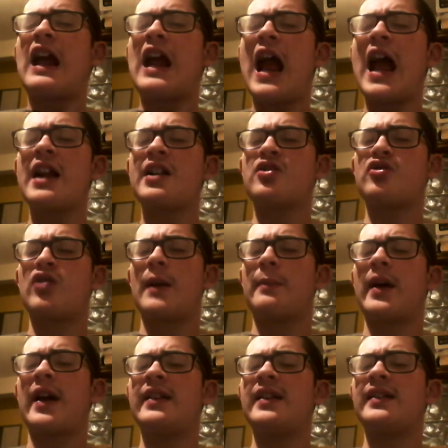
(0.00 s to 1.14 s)
tech trap
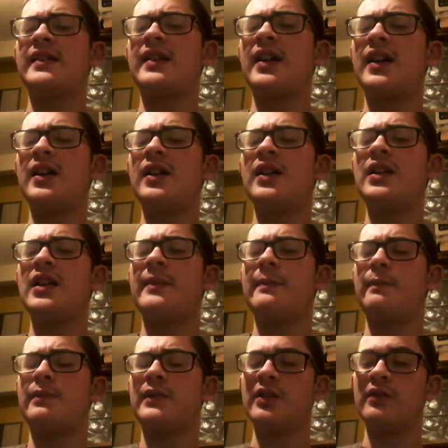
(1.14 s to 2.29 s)
and a
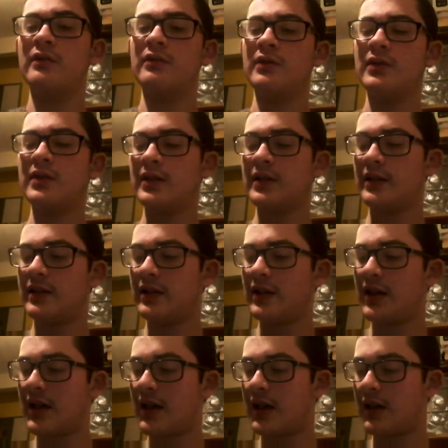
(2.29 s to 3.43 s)
pterodactyl.
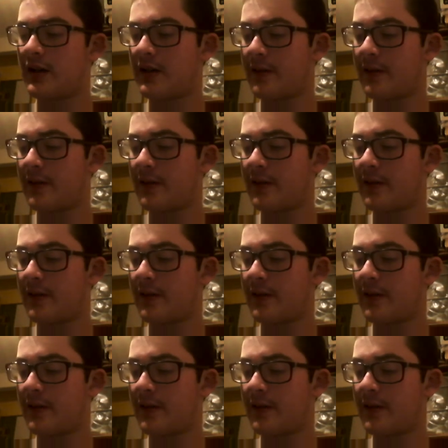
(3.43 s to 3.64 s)
Yeah.